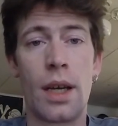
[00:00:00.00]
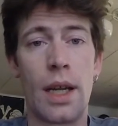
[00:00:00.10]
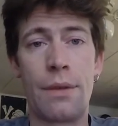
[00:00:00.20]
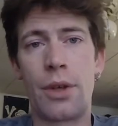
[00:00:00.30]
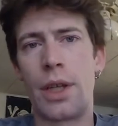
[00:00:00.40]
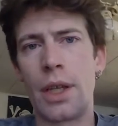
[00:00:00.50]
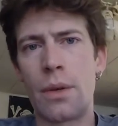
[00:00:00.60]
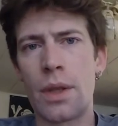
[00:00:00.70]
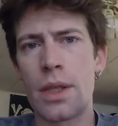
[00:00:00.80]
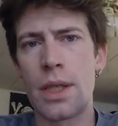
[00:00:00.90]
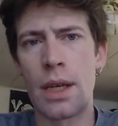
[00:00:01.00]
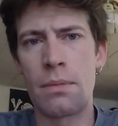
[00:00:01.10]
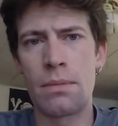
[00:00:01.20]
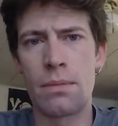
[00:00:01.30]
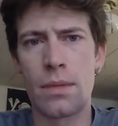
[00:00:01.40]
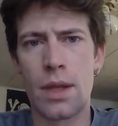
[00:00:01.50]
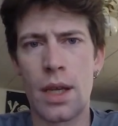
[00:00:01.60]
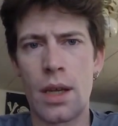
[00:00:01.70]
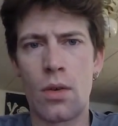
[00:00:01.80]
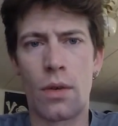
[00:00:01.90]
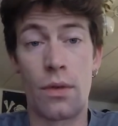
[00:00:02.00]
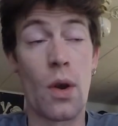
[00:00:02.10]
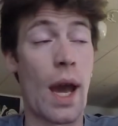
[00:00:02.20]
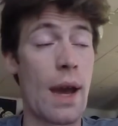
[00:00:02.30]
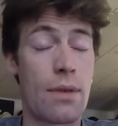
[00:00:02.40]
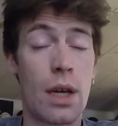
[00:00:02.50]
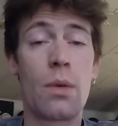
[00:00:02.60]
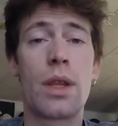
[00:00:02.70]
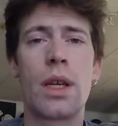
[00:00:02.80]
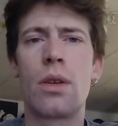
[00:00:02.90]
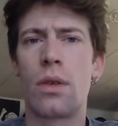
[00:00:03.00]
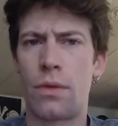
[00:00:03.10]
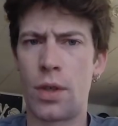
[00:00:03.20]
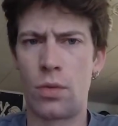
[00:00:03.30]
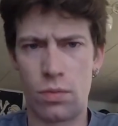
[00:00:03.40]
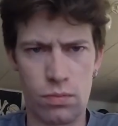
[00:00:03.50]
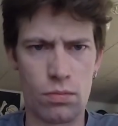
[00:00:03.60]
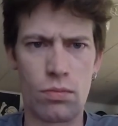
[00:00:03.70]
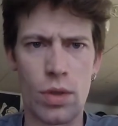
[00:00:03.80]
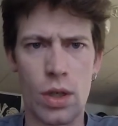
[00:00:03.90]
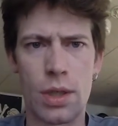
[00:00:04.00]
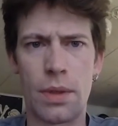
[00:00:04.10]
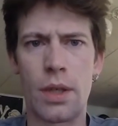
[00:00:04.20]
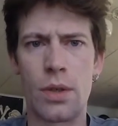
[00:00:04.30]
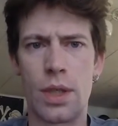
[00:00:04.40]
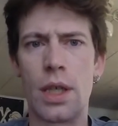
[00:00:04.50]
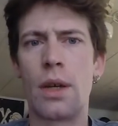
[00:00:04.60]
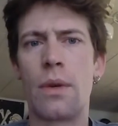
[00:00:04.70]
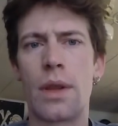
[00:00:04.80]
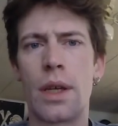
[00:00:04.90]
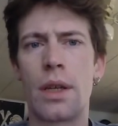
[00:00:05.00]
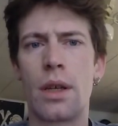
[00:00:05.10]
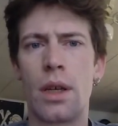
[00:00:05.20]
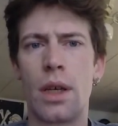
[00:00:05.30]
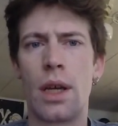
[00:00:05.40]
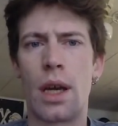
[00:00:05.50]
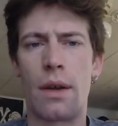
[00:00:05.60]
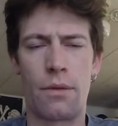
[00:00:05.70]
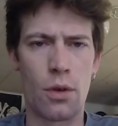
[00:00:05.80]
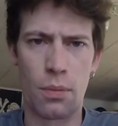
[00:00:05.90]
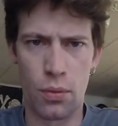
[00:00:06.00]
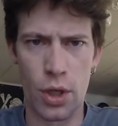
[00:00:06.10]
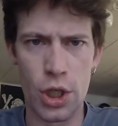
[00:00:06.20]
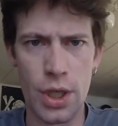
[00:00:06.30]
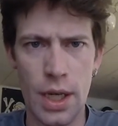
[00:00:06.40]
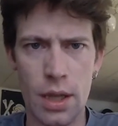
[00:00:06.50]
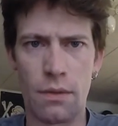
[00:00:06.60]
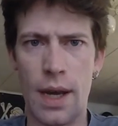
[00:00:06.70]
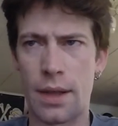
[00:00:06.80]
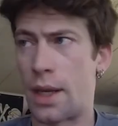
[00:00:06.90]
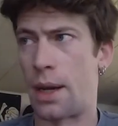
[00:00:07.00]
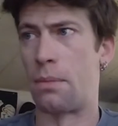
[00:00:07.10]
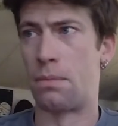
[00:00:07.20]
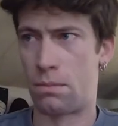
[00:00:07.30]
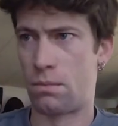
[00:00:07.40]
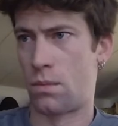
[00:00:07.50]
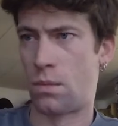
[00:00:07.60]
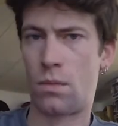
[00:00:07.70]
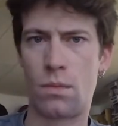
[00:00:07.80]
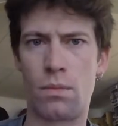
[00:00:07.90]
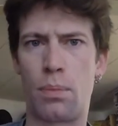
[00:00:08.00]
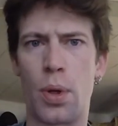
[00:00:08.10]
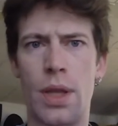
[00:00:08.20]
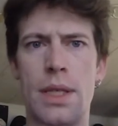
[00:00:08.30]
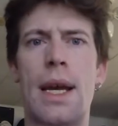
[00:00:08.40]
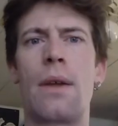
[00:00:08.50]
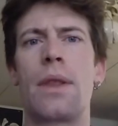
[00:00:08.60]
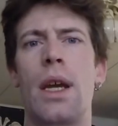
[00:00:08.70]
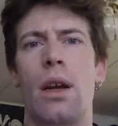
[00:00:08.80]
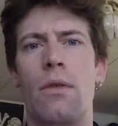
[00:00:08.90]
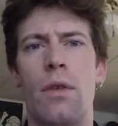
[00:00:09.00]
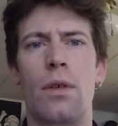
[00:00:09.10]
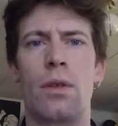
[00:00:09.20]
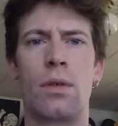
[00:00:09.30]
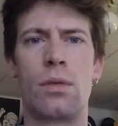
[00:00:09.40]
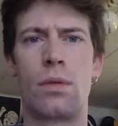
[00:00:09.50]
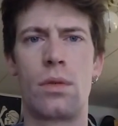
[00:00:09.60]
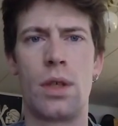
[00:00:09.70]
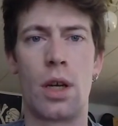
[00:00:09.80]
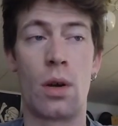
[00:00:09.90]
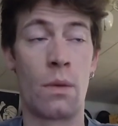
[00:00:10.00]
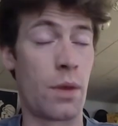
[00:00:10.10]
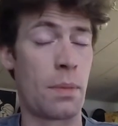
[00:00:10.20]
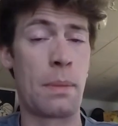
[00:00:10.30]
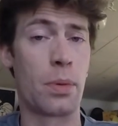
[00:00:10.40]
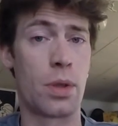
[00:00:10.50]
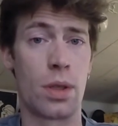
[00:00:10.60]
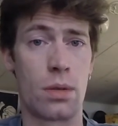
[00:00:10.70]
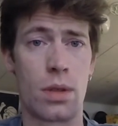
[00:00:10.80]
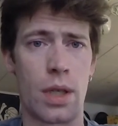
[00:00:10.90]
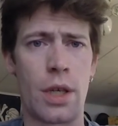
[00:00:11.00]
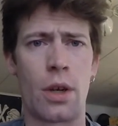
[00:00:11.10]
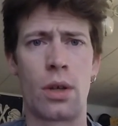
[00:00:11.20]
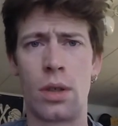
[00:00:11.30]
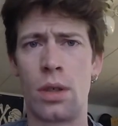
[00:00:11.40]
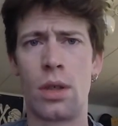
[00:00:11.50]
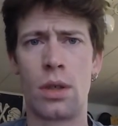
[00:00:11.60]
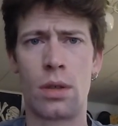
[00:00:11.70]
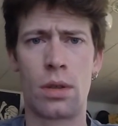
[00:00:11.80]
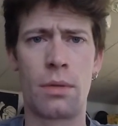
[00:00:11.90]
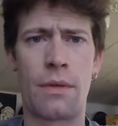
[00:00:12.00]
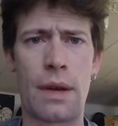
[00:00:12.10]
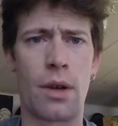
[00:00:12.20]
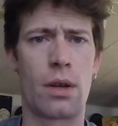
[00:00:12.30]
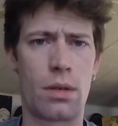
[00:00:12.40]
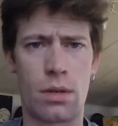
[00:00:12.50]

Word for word: And if you're dealing with the same thing, or if you have dealt with it, or if you know somebody who's dealing with it, and if you appreciate the fact that I'm putting this out there for, you know, hopefully people to, to hear, do me a favor.